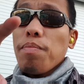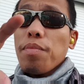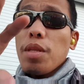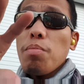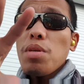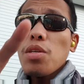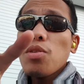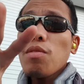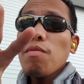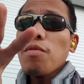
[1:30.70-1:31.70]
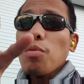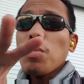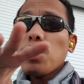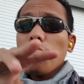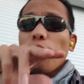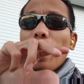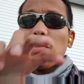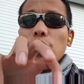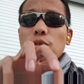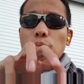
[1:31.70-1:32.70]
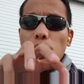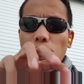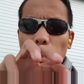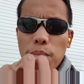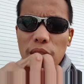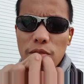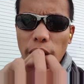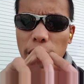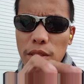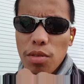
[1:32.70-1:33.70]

the medium for me to write this book I've been trying